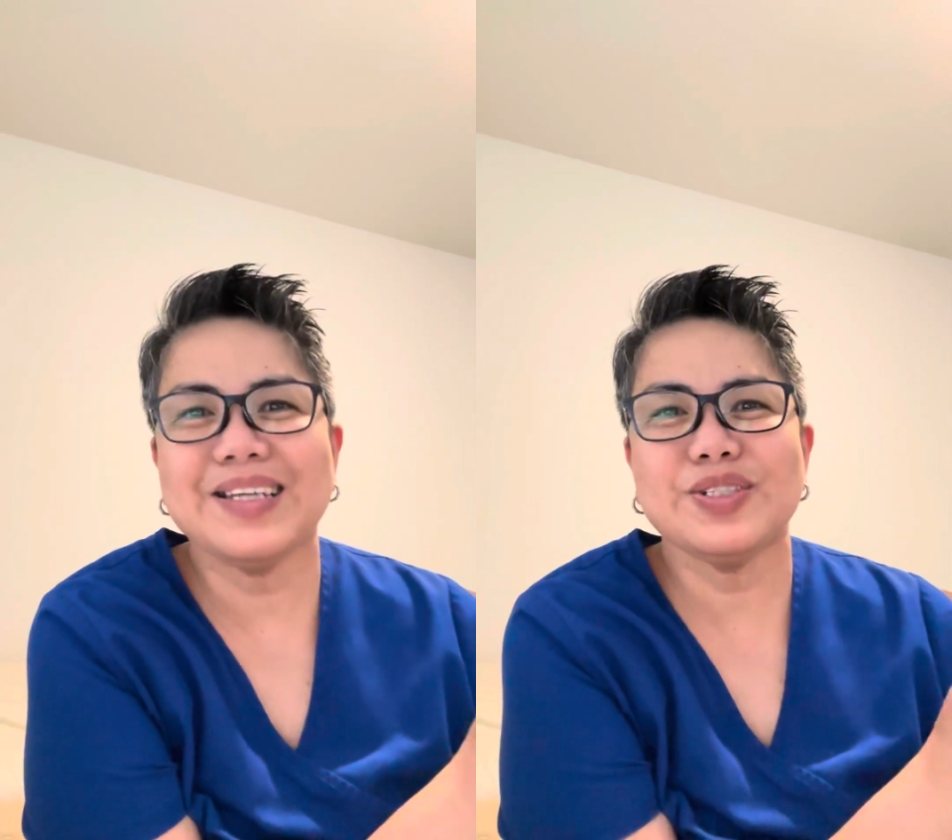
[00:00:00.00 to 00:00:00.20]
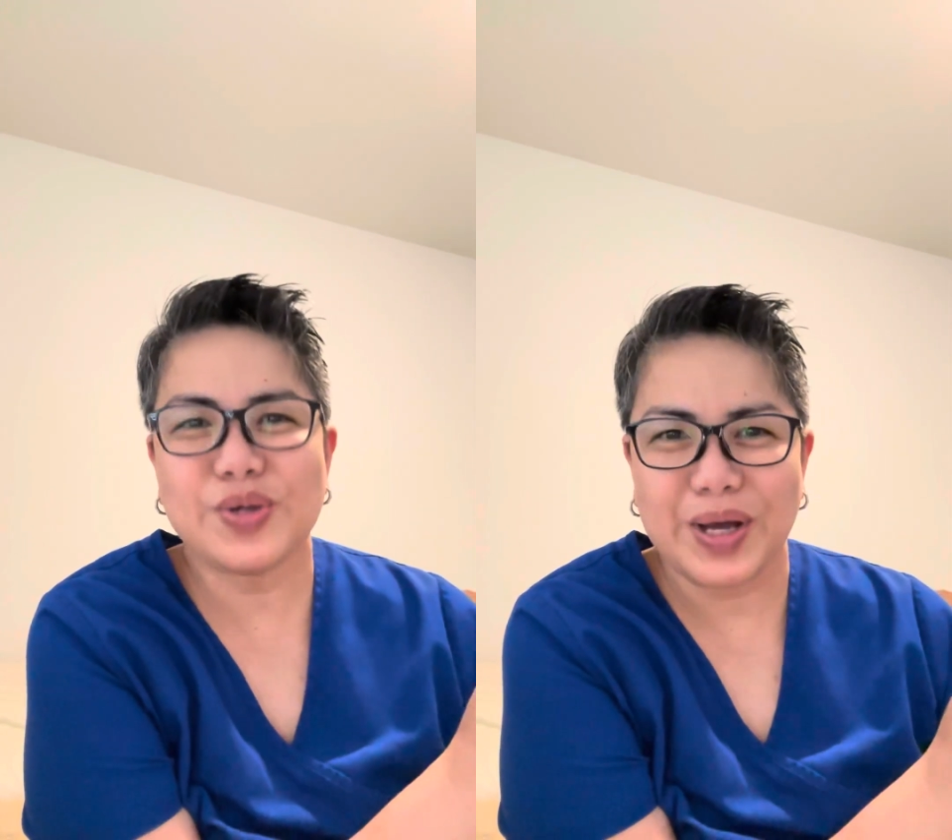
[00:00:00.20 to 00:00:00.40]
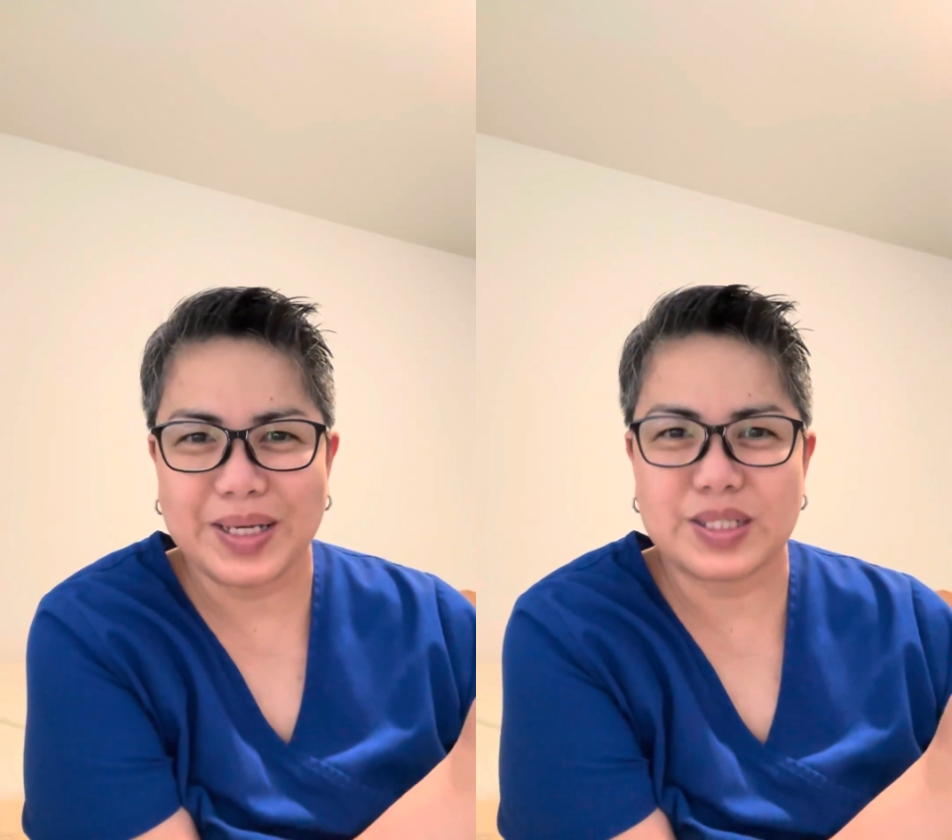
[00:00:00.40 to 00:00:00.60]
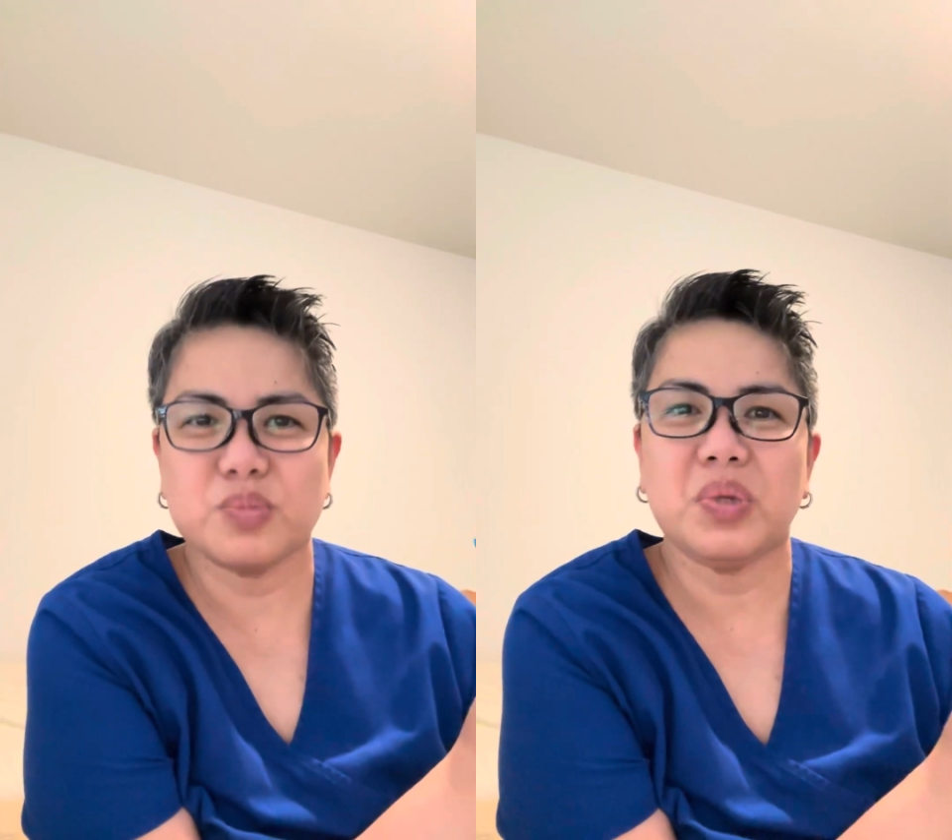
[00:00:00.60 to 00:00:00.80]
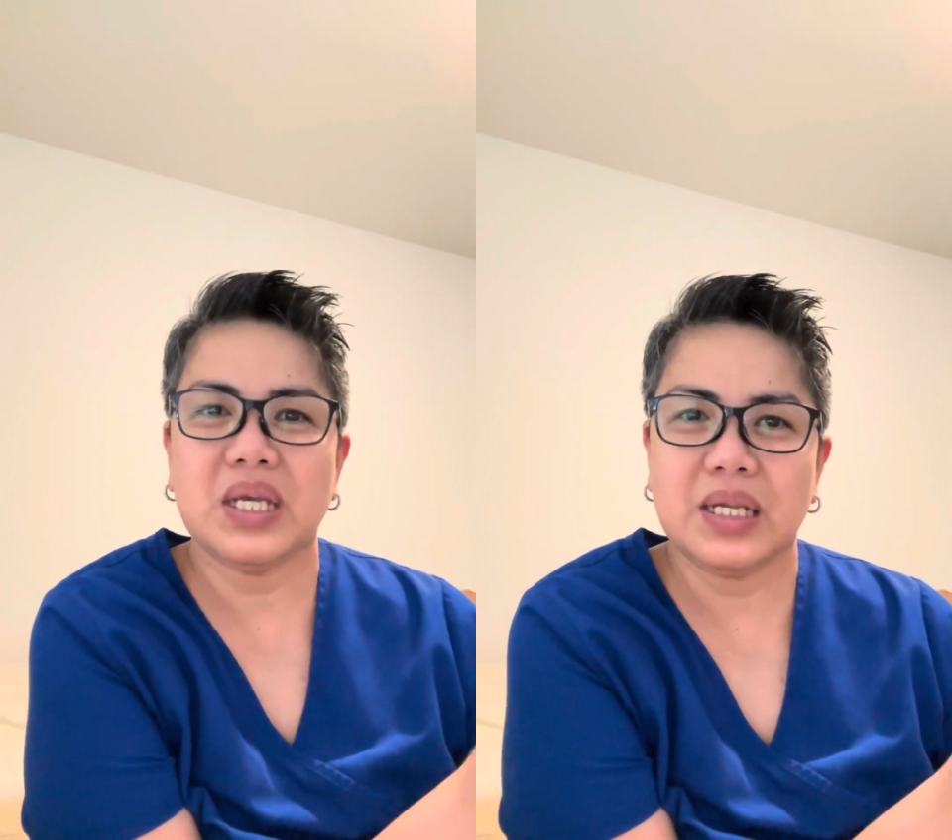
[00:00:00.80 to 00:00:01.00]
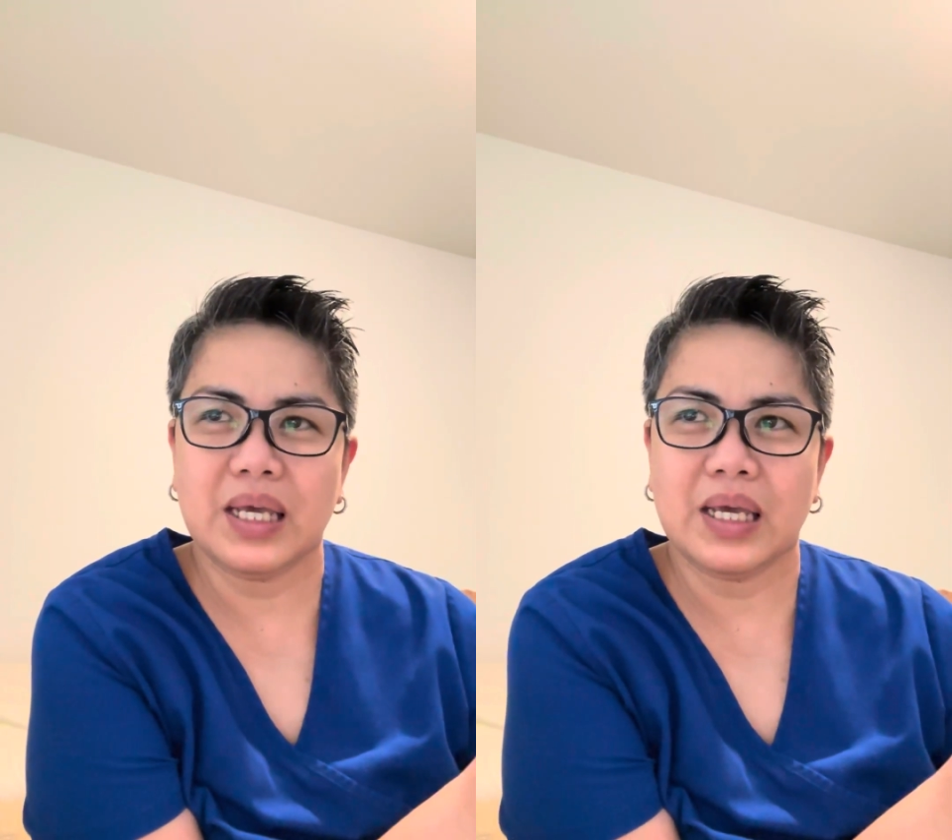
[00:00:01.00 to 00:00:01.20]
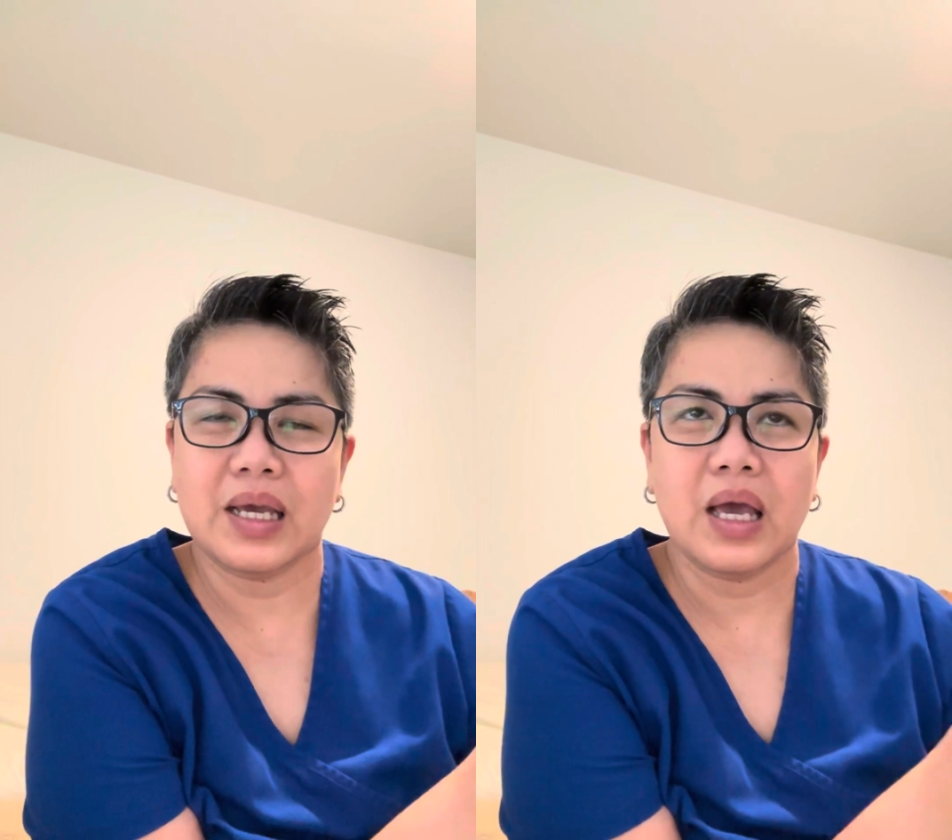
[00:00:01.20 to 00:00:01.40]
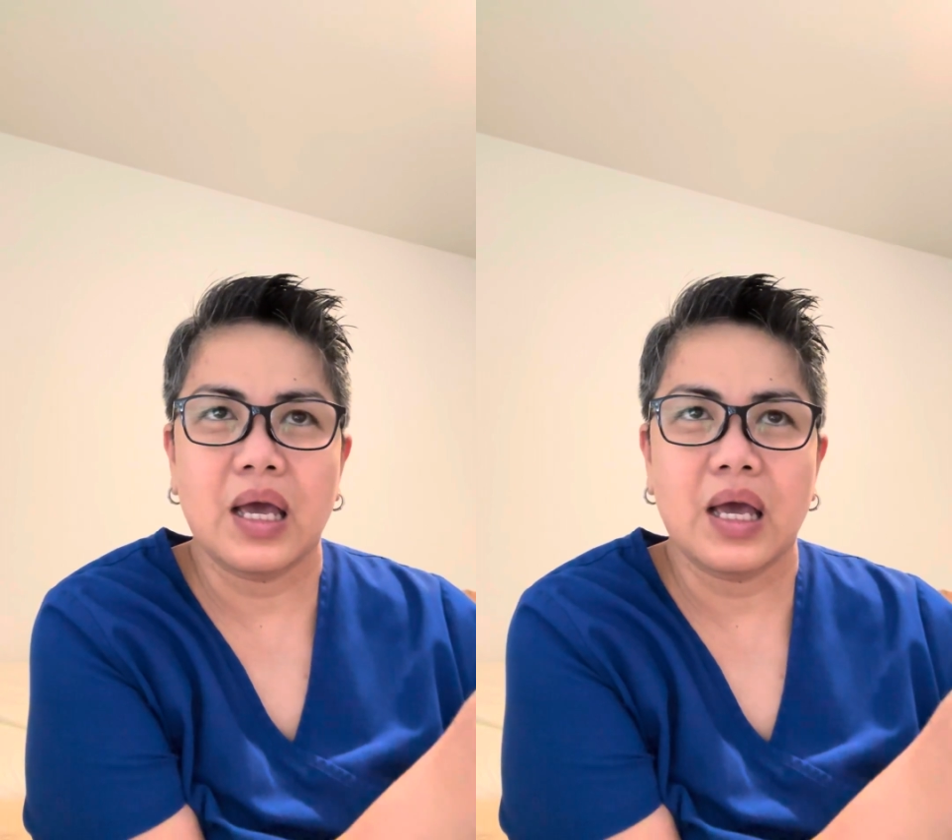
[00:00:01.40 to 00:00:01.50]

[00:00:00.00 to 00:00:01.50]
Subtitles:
drugs, meaning